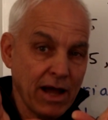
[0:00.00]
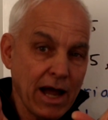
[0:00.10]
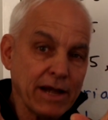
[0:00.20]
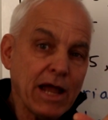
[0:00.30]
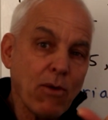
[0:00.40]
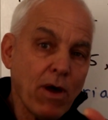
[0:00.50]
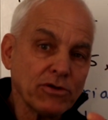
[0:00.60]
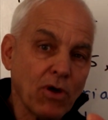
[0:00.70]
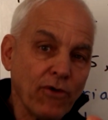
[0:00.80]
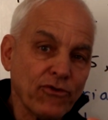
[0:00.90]
I now want
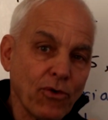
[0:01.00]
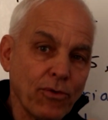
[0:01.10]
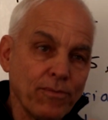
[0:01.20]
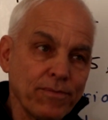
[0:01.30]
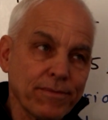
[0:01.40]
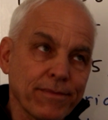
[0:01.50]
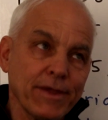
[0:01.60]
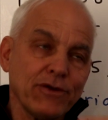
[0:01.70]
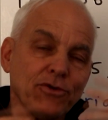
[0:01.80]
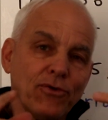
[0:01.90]
to also
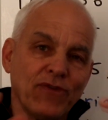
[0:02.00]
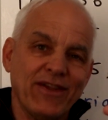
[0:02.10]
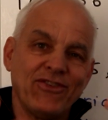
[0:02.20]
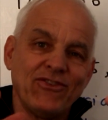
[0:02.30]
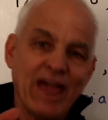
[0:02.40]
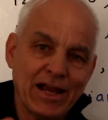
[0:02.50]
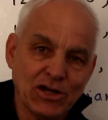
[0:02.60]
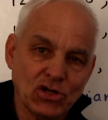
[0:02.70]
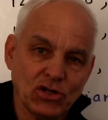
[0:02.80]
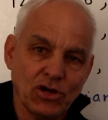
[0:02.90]
introduce a second